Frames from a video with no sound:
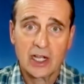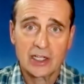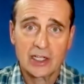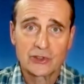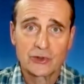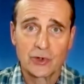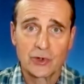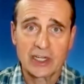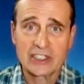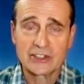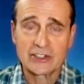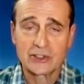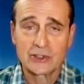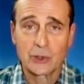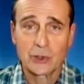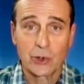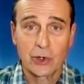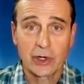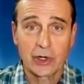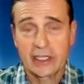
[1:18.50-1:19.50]

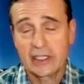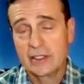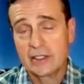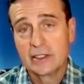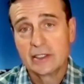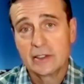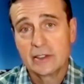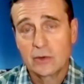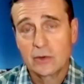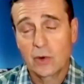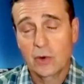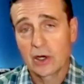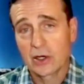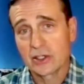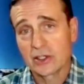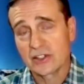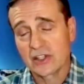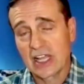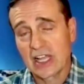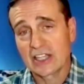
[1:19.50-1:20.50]
transitory,
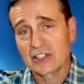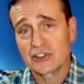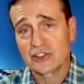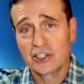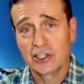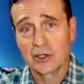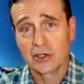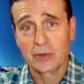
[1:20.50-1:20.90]
whereas last year